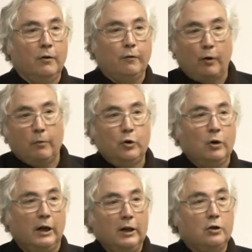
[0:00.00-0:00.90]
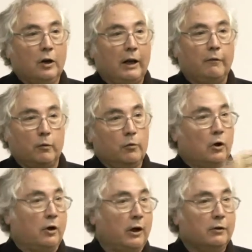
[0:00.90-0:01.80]
from your interland, from
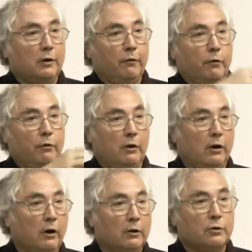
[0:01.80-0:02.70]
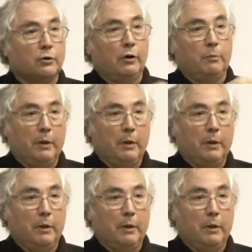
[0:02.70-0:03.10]
your country, from your culture, your